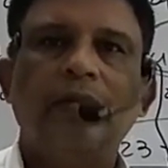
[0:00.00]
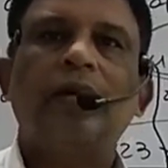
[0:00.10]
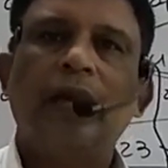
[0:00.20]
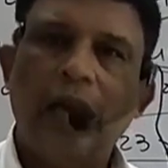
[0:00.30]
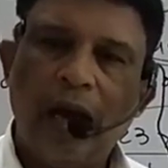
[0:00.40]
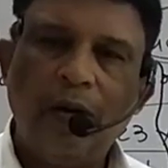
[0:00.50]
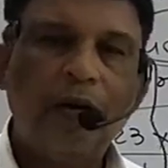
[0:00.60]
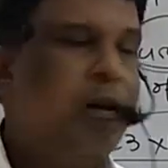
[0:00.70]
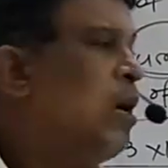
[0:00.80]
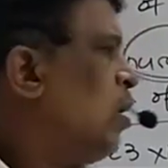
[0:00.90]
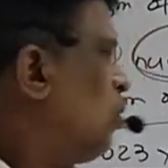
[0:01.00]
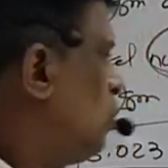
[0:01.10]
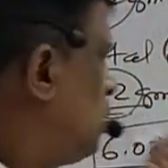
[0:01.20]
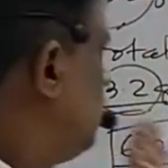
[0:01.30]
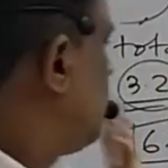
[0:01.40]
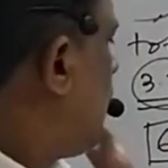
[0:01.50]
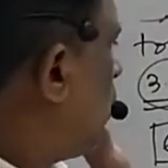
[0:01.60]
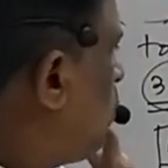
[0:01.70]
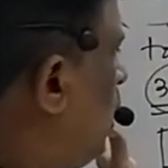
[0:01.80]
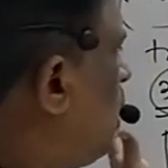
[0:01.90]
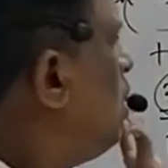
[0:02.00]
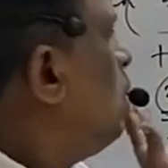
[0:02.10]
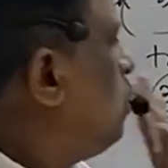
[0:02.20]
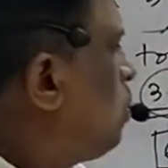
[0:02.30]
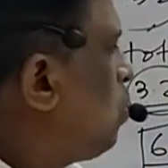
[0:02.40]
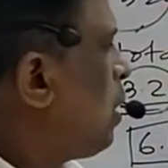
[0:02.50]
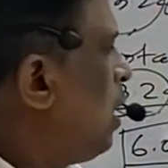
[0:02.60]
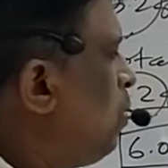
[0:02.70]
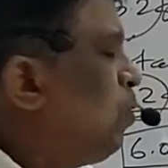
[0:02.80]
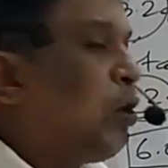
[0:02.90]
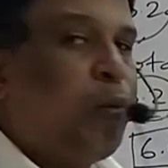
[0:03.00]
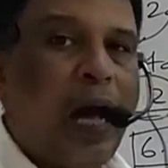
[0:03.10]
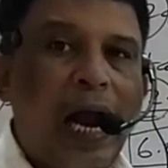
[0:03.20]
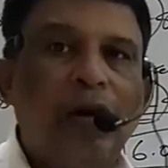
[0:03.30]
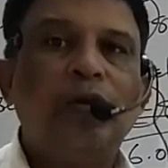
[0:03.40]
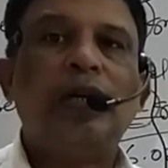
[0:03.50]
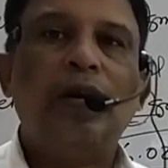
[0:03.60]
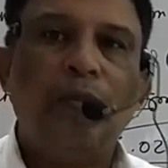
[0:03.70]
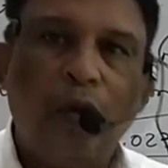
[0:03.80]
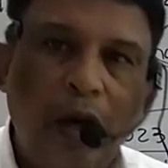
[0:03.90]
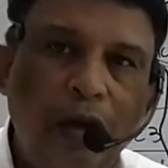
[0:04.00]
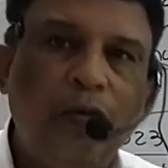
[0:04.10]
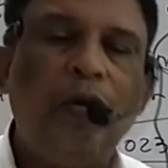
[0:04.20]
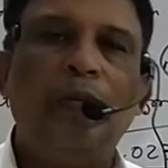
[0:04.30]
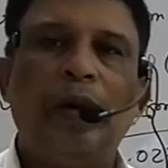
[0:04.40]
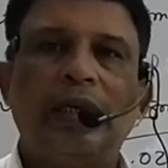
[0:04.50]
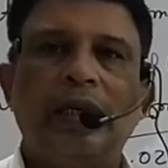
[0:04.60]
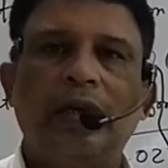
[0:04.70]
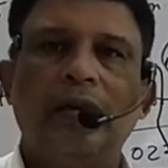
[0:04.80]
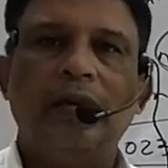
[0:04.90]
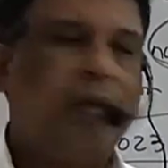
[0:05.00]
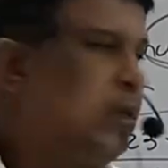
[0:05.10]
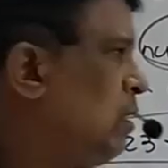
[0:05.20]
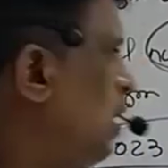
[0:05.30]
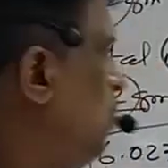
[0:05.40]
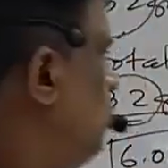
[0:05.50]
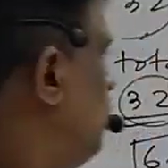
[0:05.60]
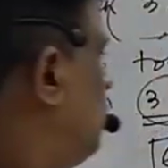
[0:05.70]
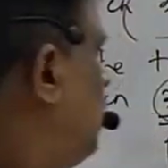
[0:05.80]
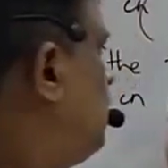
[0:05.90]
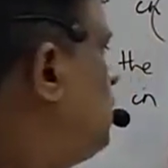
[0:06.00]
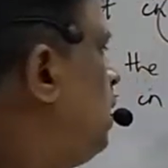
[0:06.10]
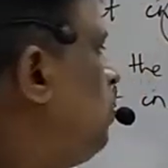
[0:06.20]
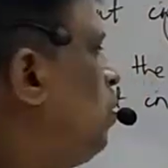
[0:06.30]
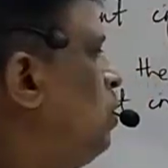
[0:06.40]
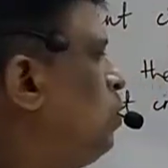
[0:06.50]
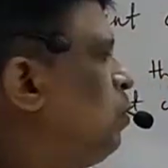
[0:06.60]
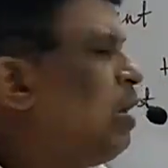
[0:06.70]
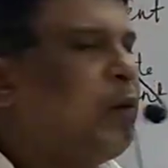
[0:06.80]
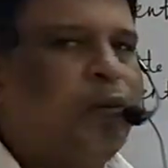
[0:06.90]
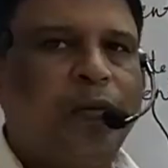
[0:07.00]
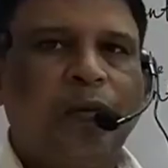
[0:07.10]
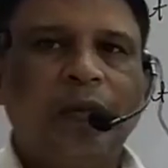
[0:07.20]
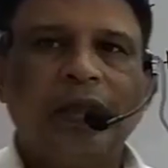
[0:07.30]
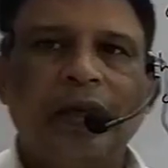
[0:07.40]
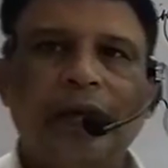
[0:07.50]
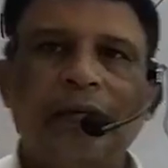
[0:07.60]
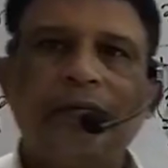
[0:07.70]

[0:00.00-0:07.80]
Now question. Calculate the total number of hydrogen molecule present. Same. That is 3.2 gram of methane.